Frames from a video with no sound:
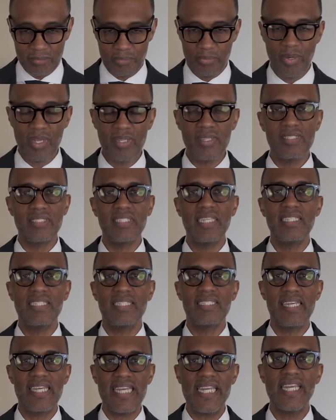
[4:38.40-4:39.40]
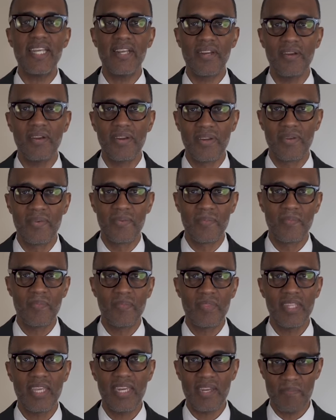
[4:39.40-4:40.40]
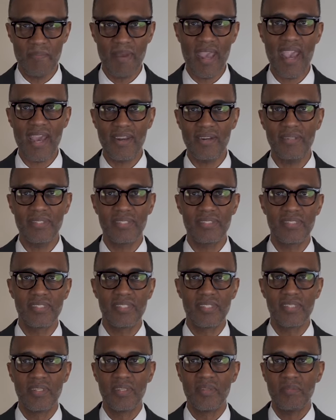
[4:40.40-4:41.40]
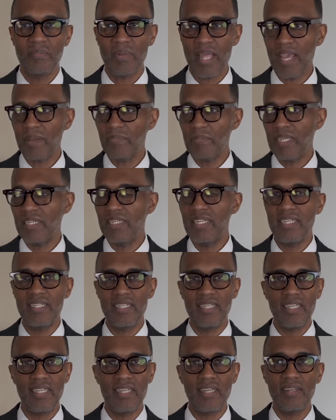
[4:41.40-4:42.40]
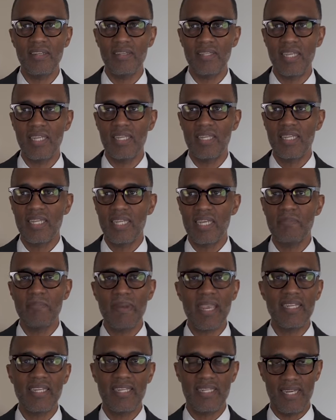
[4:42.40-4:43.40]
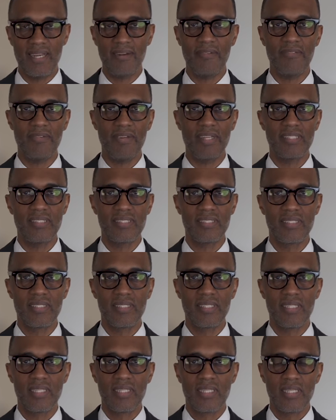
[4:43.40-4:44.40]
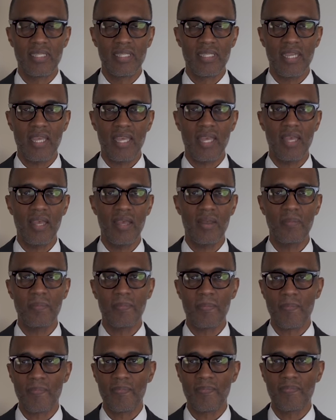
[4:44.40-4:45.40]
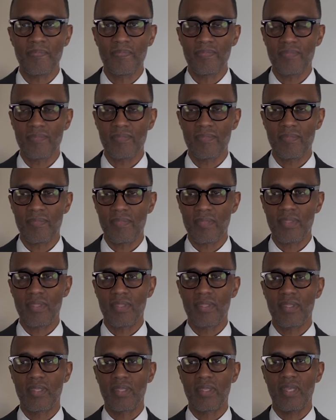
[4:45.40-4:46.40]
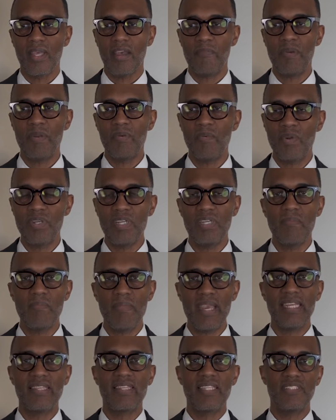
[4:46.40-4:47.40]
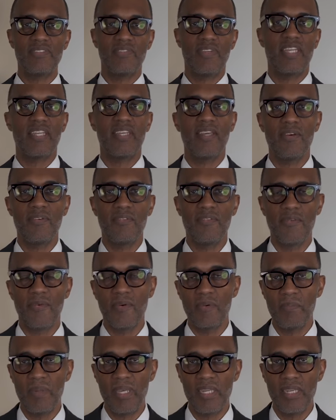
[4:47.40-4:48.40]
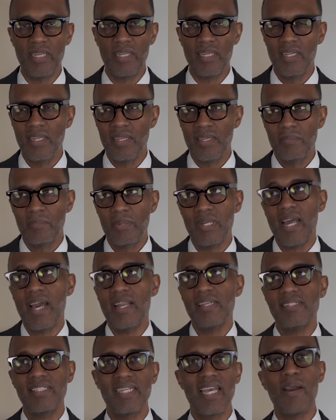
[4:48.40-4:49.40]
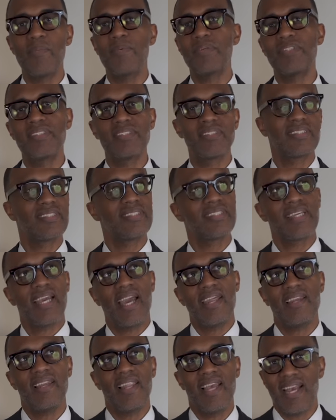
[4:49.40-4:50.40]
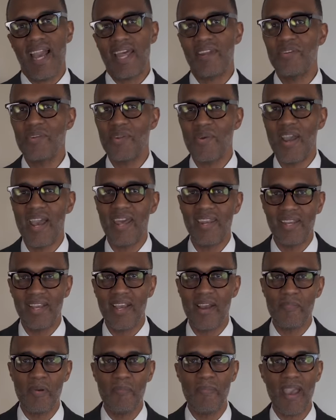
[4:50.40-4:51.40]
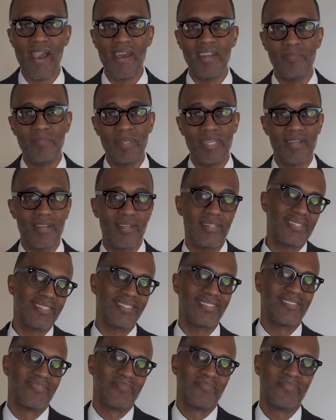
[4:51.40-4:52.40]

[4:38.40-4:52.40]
brothers need to hear that it matters. Black men need to hear that it made a difference. Um, I've been wanting to make this video for a minute, but honestly, I was kind of like, I don't know how to come about it because